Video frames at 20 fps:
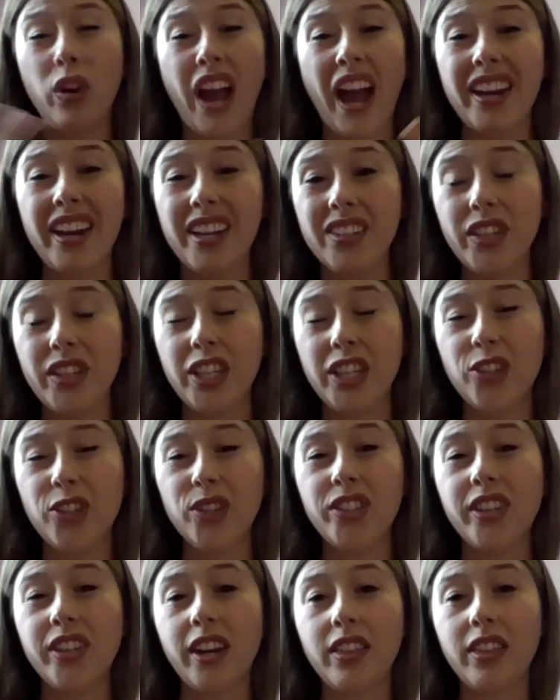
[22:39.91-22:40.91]
kind of is
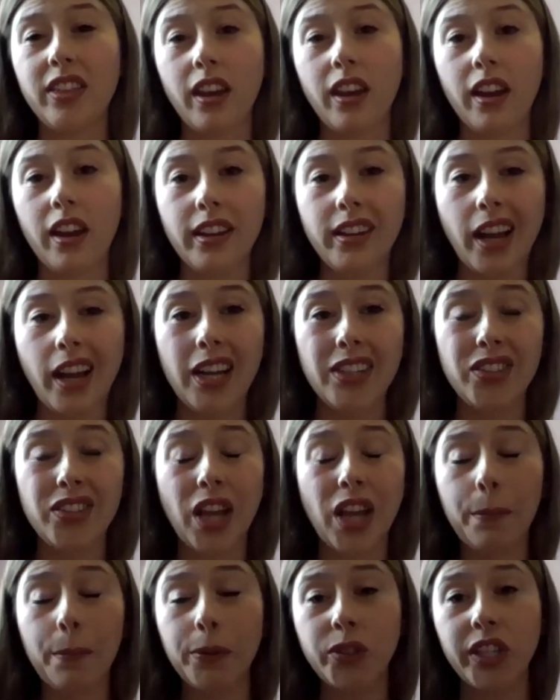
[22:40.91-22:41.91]
interested in the
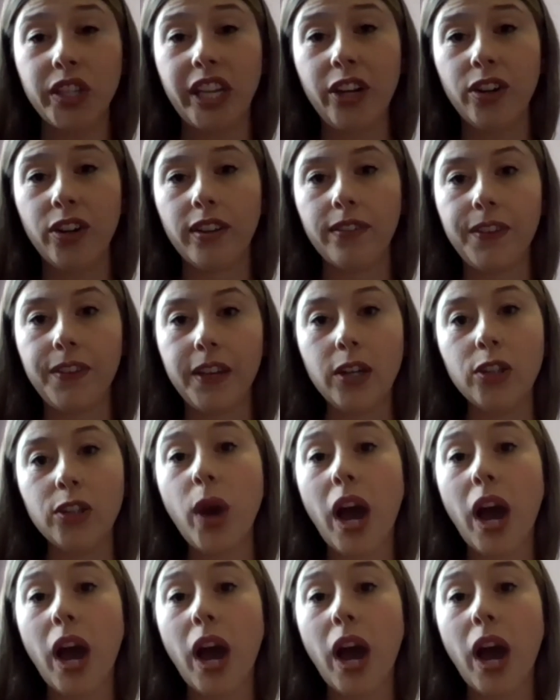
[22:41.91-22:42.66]
cybersecurity field,